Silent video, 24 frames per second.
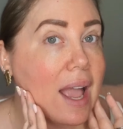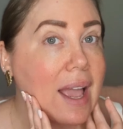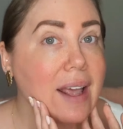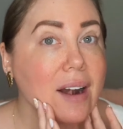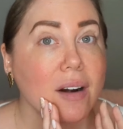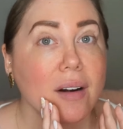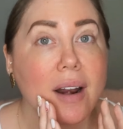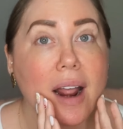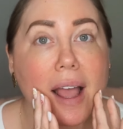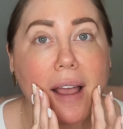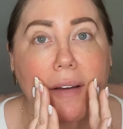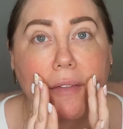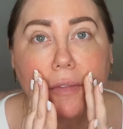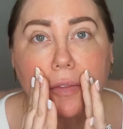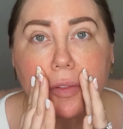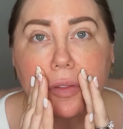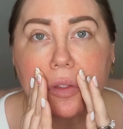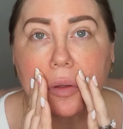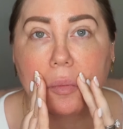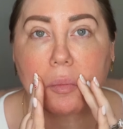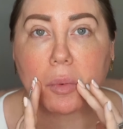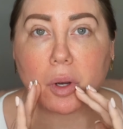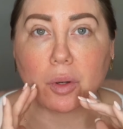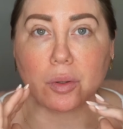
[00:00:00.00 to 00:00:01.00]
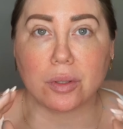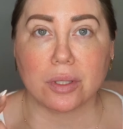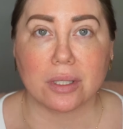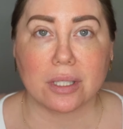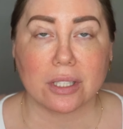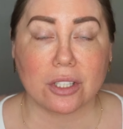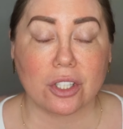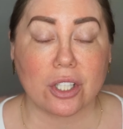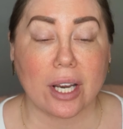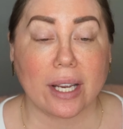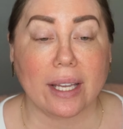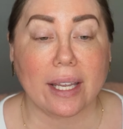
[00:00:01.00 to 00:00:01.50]
I don't have the
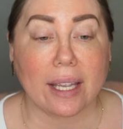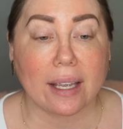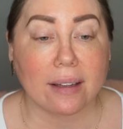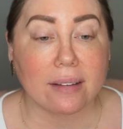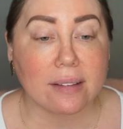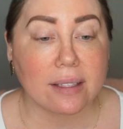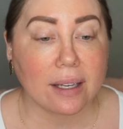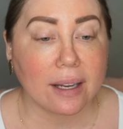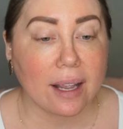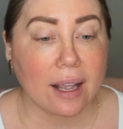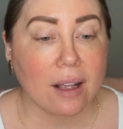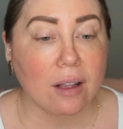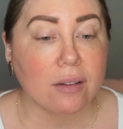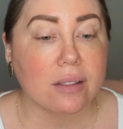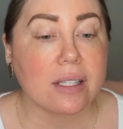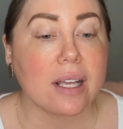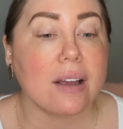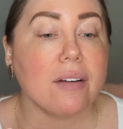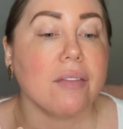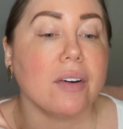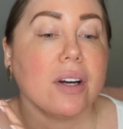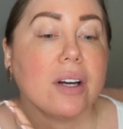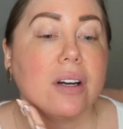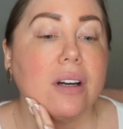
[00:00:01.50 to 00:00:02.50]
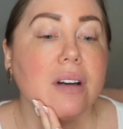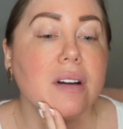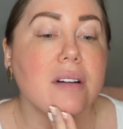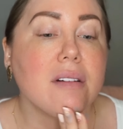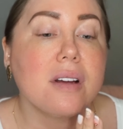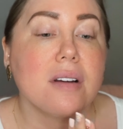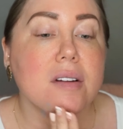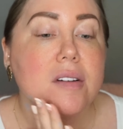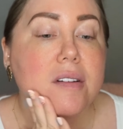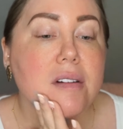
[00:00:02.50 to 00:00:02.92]
most gigantic house ever.